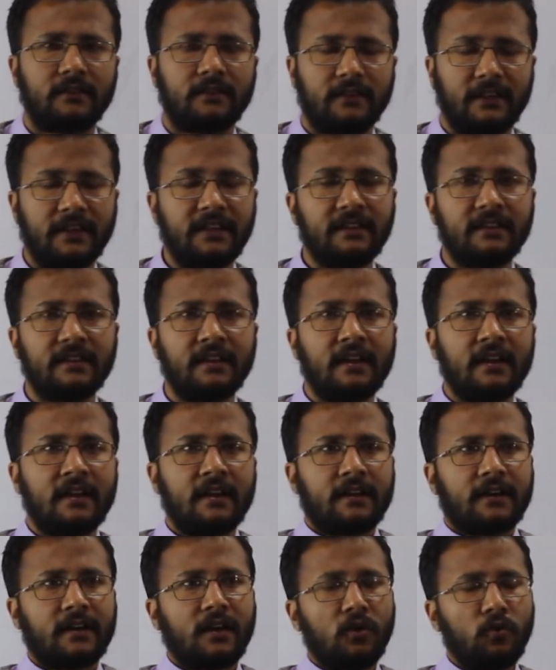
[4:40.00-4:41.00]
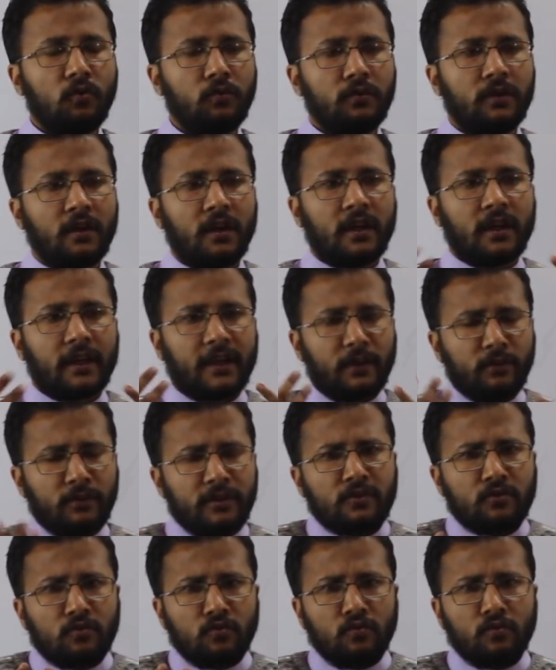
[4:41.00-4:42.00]
right? Now you
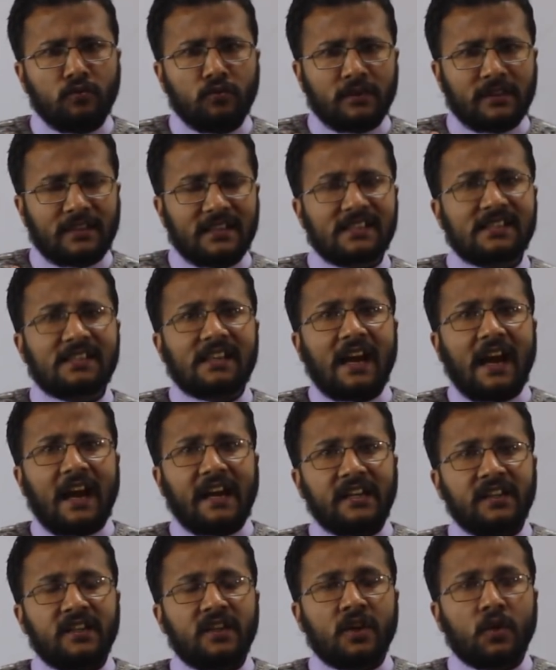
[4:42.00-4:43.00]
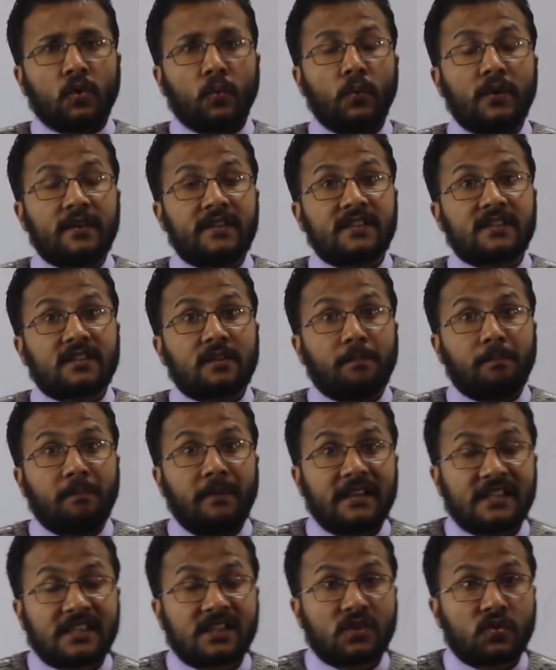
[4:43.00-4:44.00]
need to decide which is the
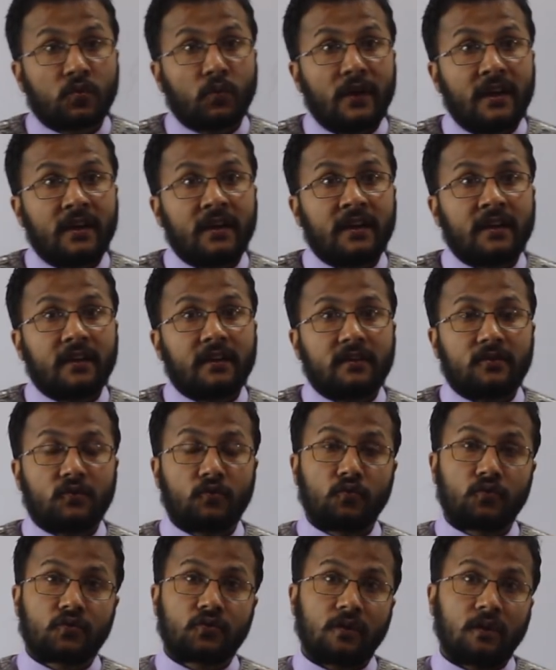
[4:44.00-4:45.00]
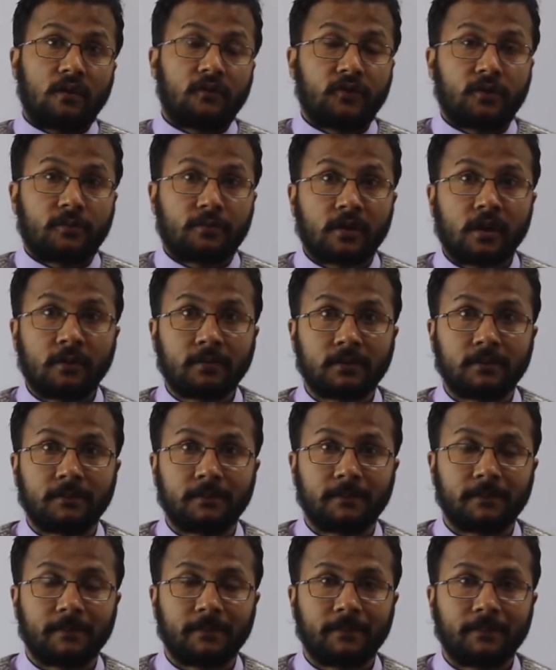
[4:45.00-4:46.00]
best way to solve your
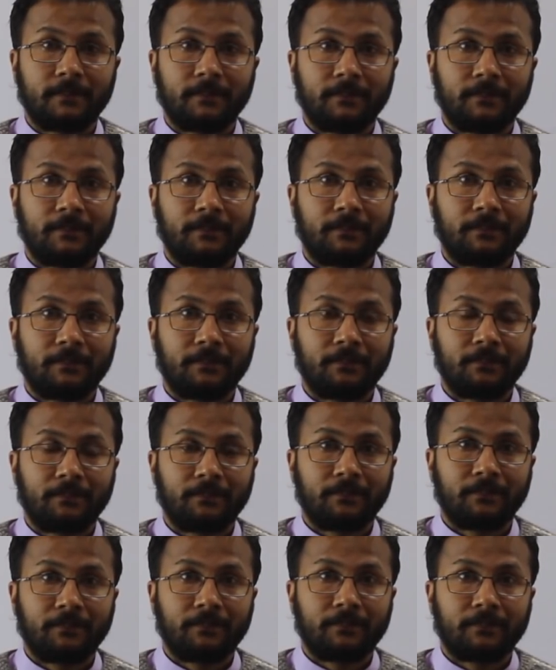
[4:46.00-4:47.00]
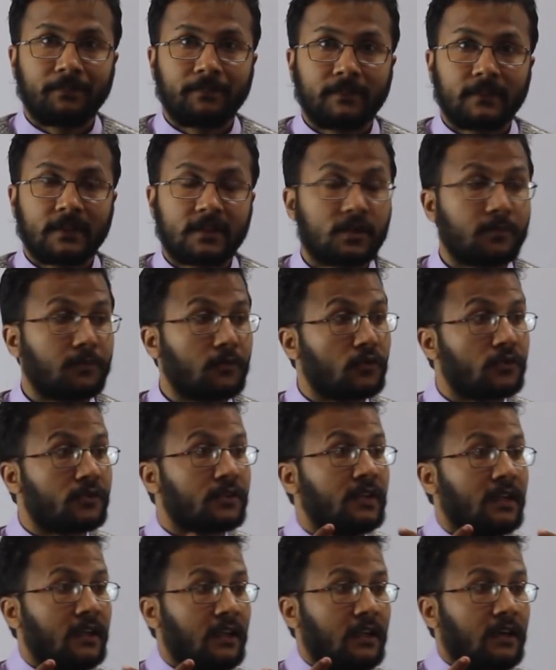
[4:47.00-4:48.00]
problem.
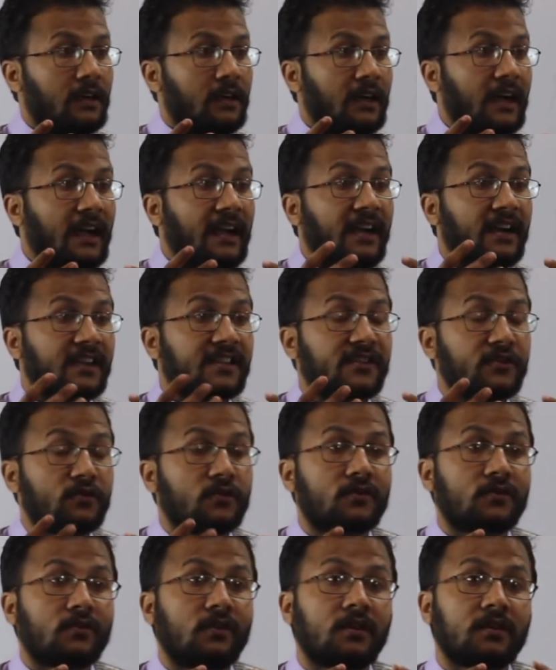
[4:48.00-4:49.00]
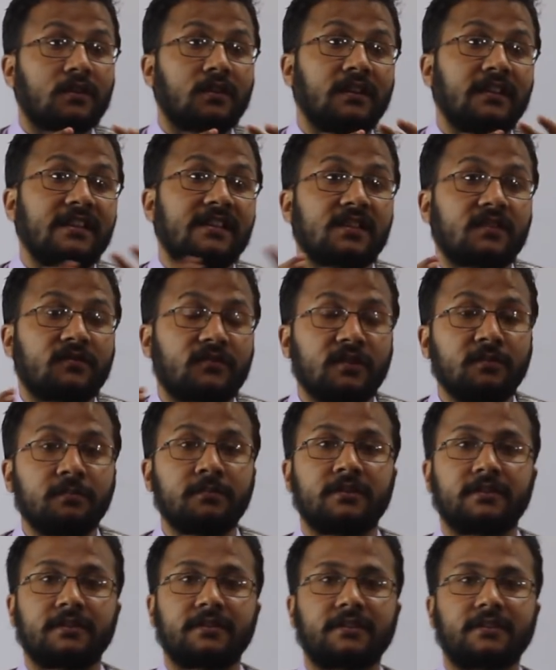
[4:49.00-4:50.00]
Suppose I ask you to sort a list of
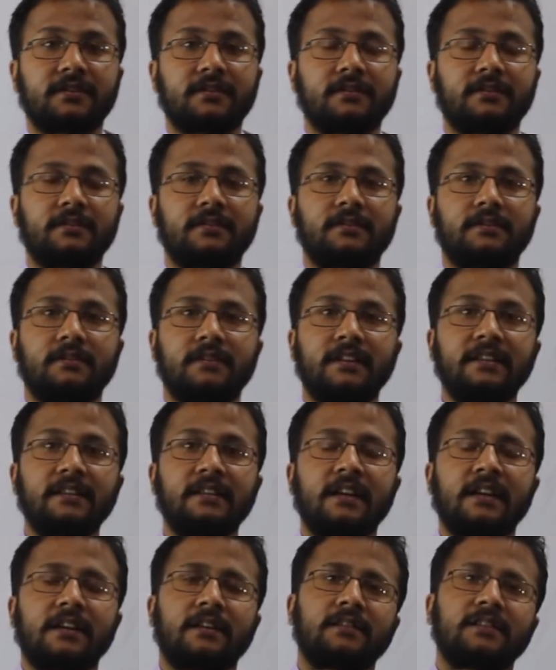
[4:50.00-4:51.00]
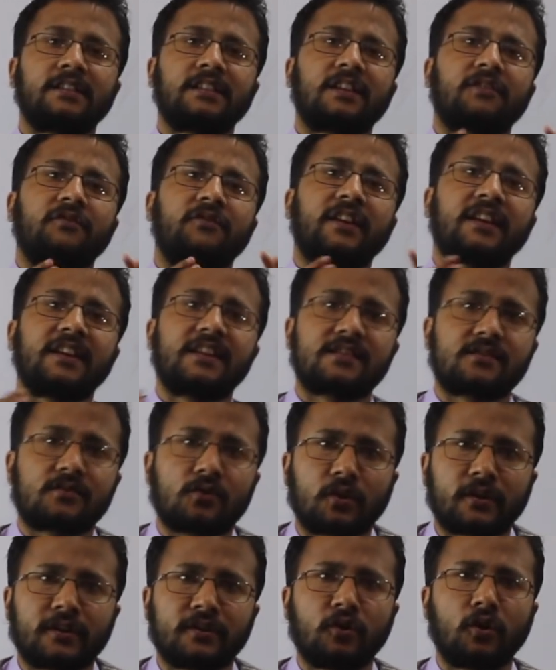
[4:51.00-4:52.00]
numbers, right? Now there are various
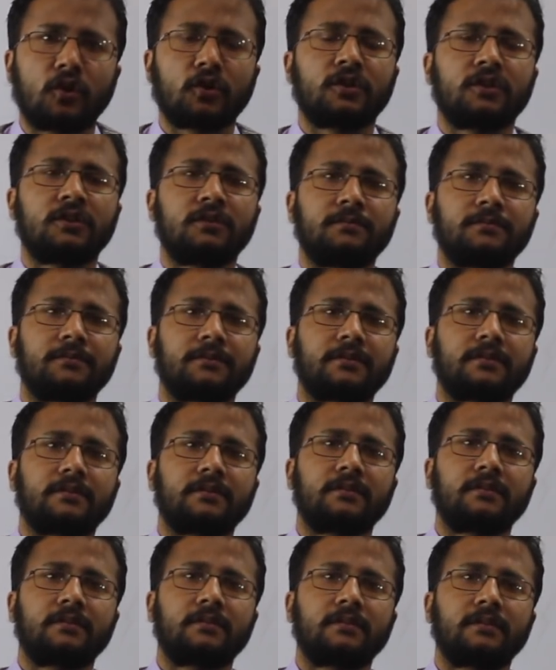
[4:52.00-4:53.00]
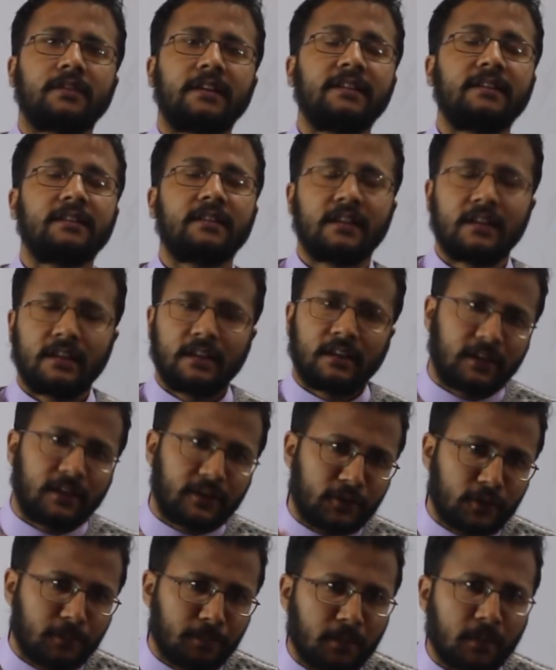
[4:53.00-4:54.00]
sorting algorithms, right?
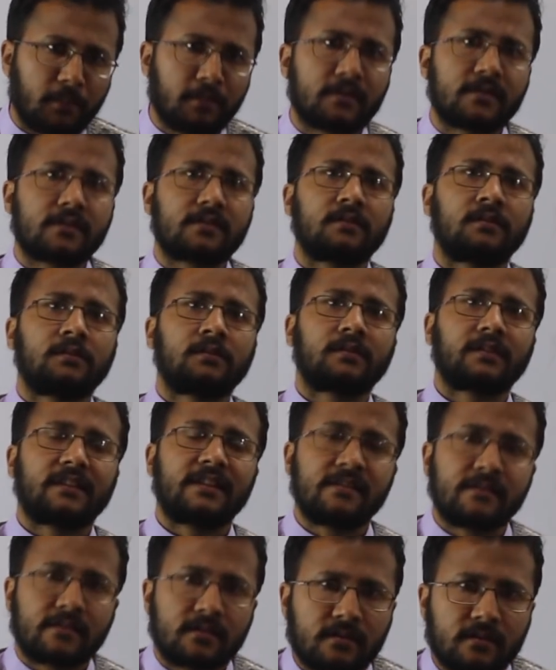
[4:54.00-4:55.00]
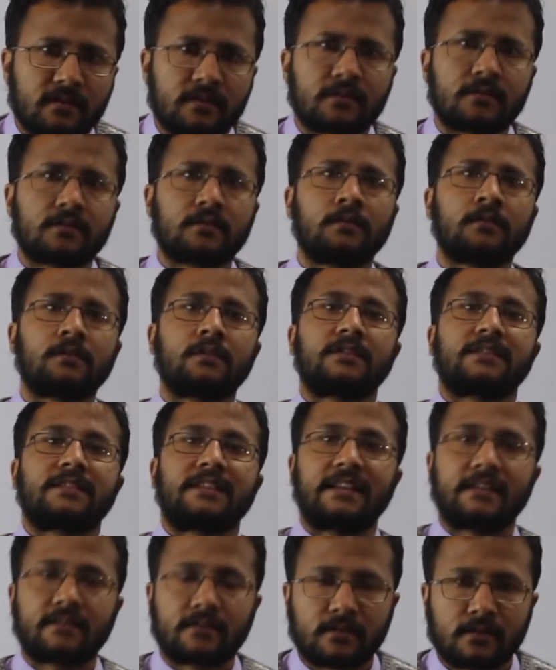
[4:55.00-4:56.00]
Your bubble sort, insertion sort,
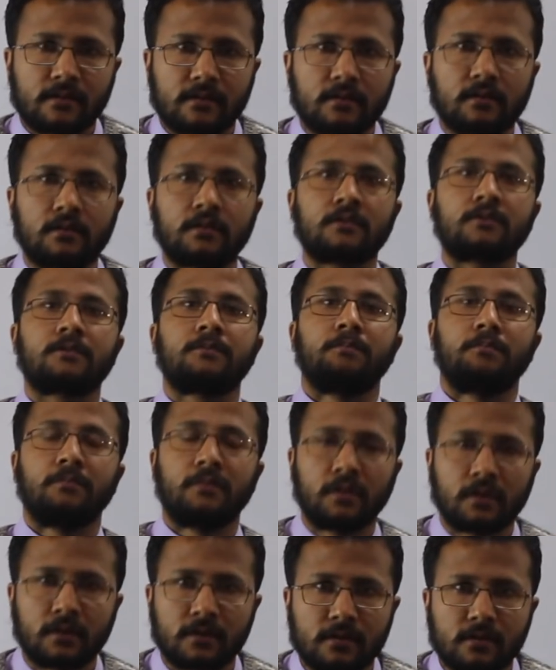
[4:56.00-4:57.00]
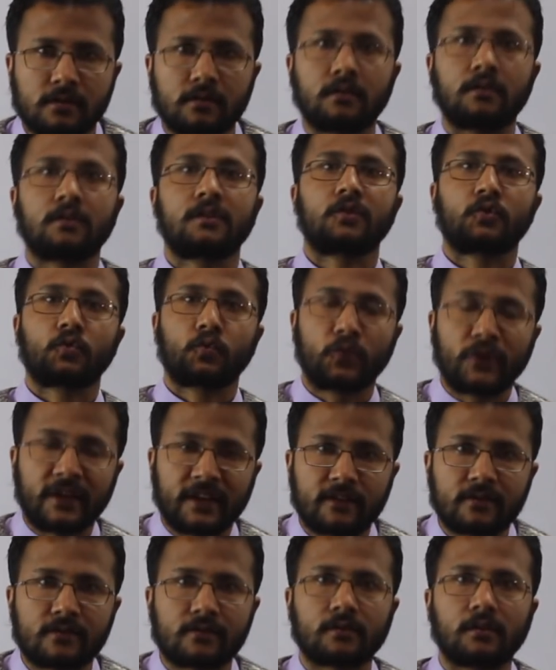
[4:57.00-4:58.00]
selection sort, merge sort,
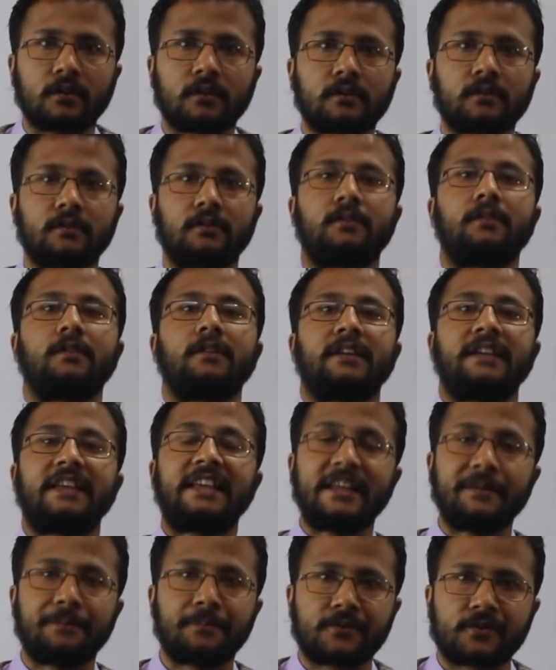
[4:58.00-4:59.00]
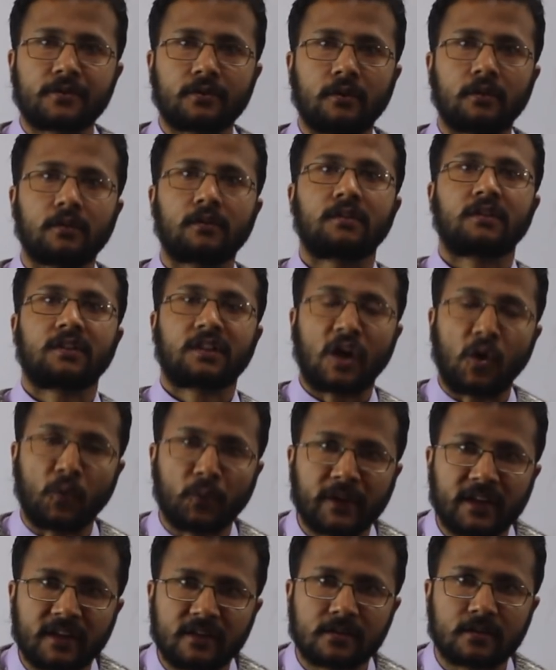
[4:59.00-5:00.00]
quick sort, heap sort,
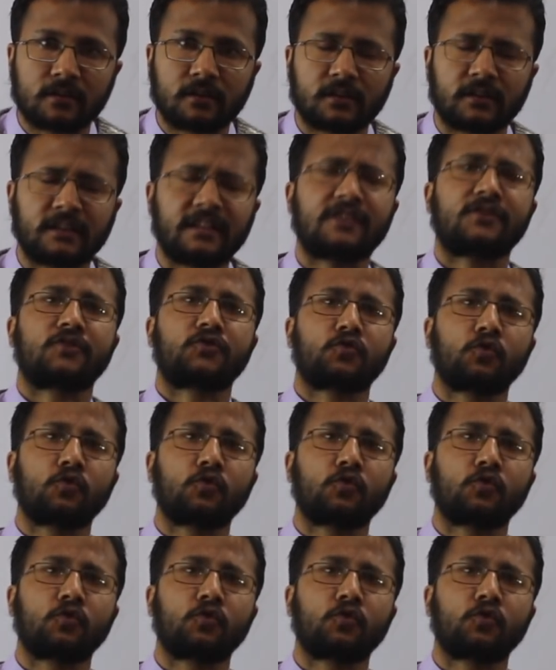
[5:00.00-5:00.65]
counting sort, there are